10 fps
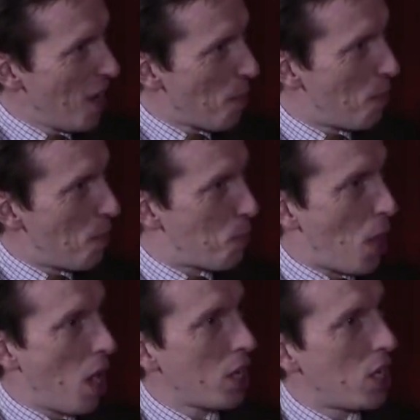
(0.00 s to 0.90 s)
yeah, yeah.
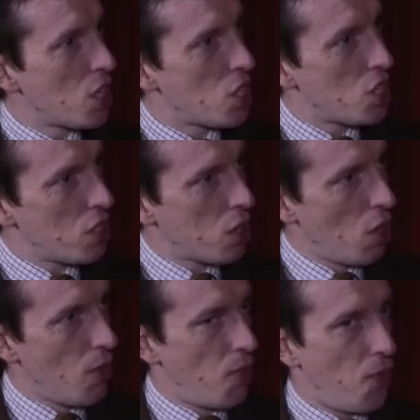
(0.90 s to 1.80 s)
punkish
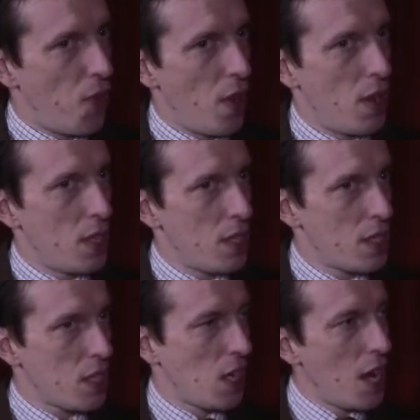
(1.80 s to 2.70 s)
sort of
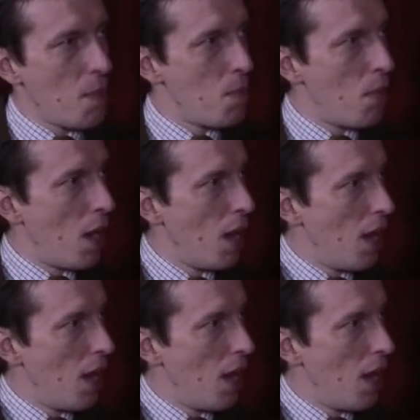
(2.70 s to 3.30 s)
slim.